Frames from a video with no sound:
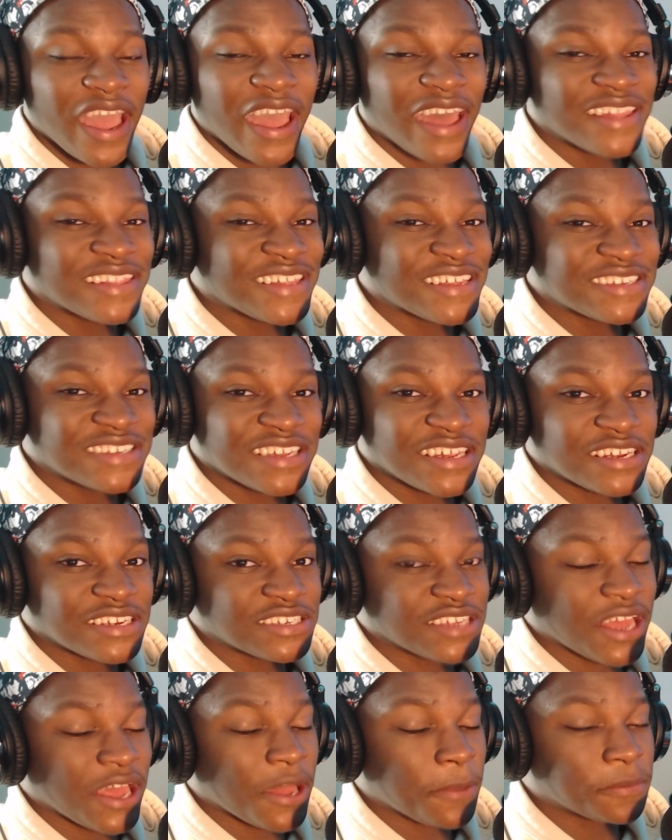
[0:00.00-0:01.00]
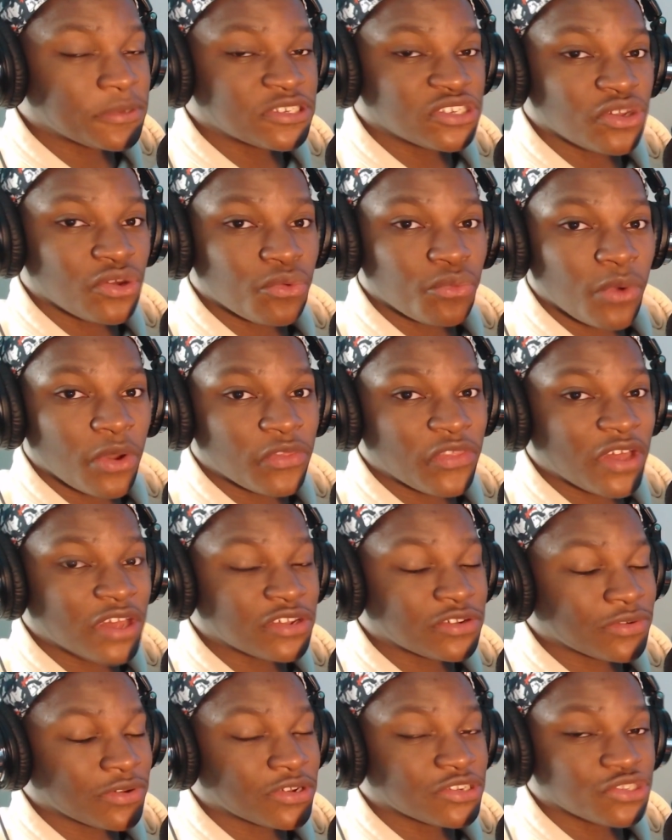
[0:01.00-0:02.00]
and let's get into episode
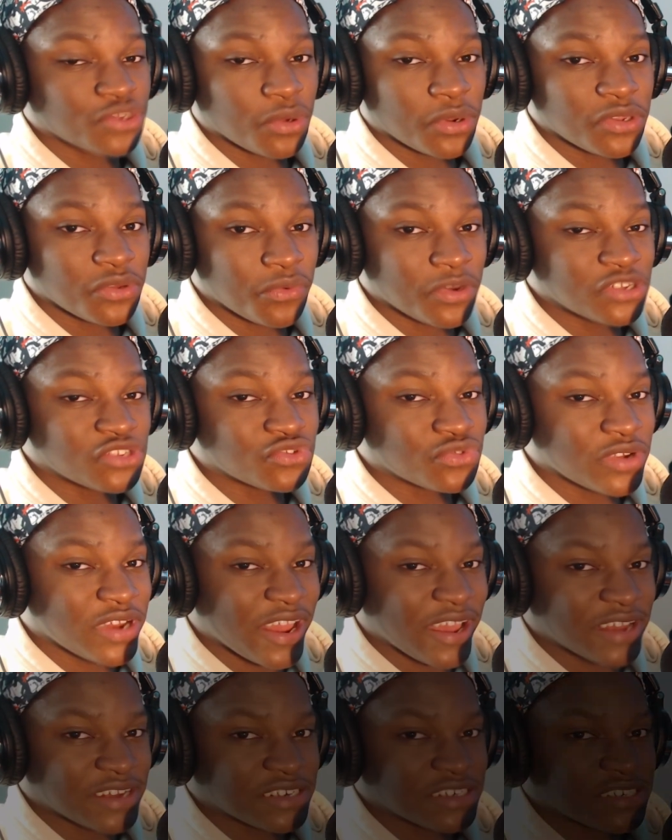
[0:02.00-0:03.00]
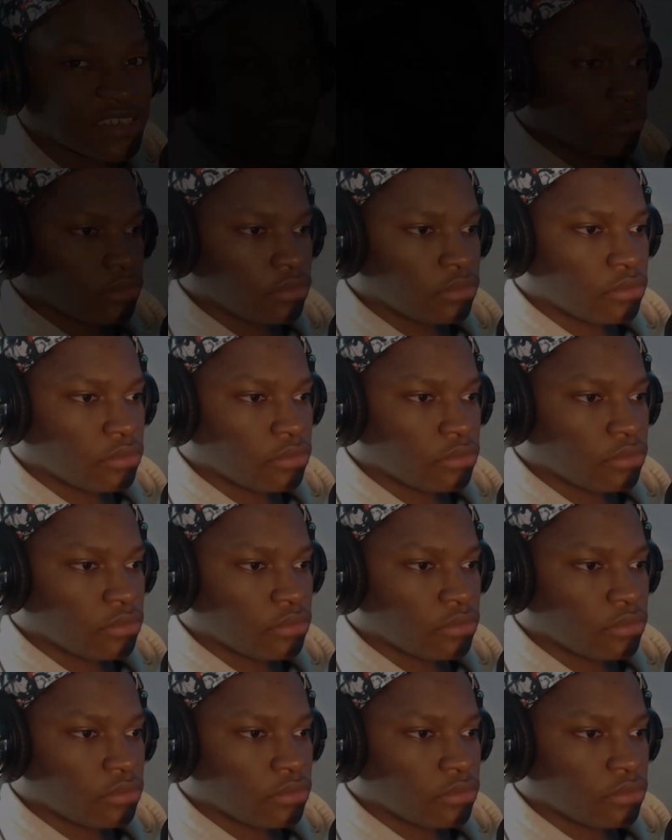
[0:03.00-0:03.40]
1121's reaction.